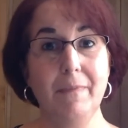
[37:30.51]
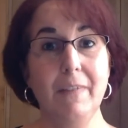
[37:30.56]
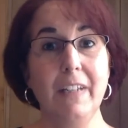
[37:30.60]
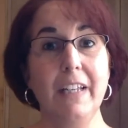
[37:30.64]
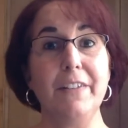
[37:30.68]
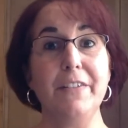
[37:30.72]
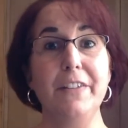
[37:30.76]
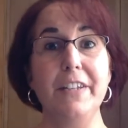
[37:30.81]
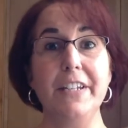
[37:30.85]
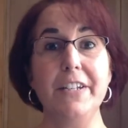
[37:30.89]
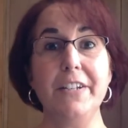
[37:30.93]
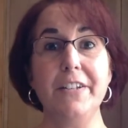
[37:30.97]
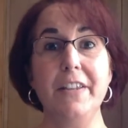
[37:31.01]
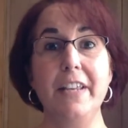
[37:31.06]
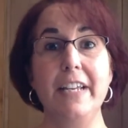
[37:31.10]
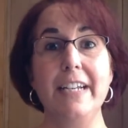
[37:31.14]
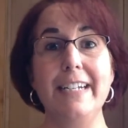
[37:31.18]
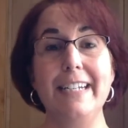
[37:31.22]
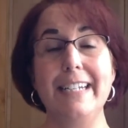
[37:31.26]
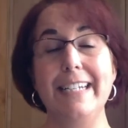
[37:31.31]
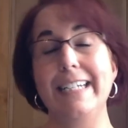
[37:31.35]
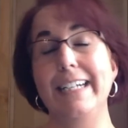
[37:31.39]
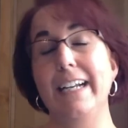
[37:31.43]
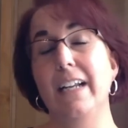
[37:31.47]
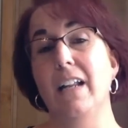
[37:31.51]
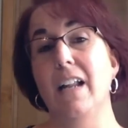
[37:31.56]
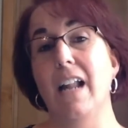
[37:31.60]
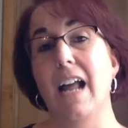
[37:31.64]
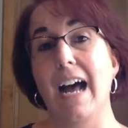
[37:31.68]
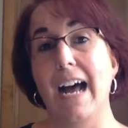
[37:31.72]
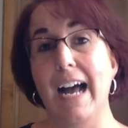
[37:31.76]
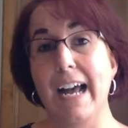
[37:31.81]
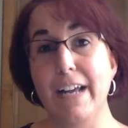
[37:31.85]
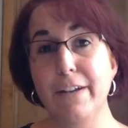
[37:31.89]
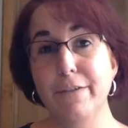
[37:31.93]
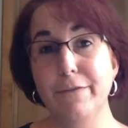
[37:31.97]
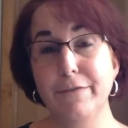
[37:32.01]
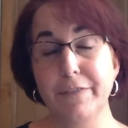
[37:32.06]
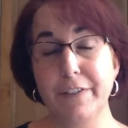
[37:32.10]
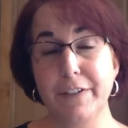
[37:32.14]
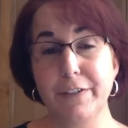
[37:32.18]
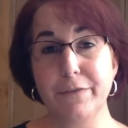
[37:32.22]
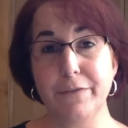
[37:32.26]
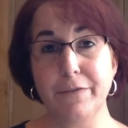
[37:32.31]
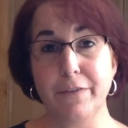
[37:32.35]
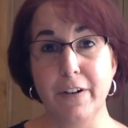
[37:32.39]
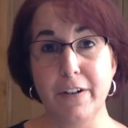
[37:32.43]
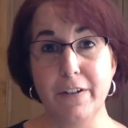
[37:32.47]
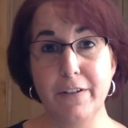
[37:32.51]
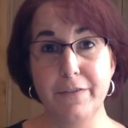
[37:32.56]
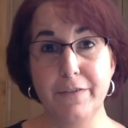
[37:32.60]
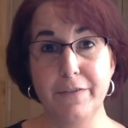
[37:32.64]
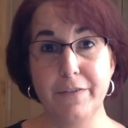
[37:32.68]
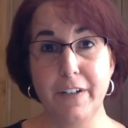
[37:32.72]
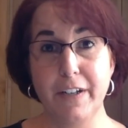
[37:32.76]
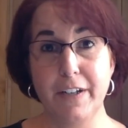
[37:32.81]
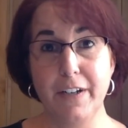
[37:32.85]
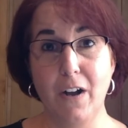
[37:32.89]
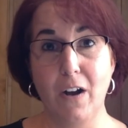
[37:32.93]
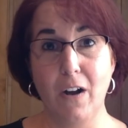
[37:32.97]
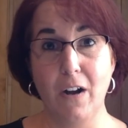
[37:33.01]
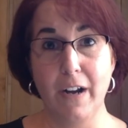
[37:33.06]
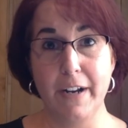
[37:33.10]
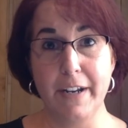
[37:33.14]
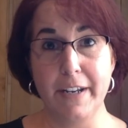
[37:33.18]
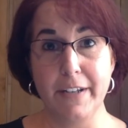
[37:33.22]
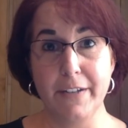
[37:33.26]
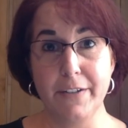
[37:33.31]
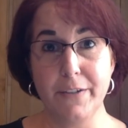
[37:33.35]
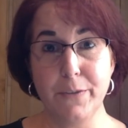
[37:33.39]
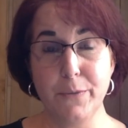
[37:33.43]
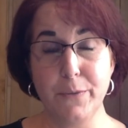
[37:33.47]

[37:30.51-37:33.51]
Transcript: This they did live in front of an audience.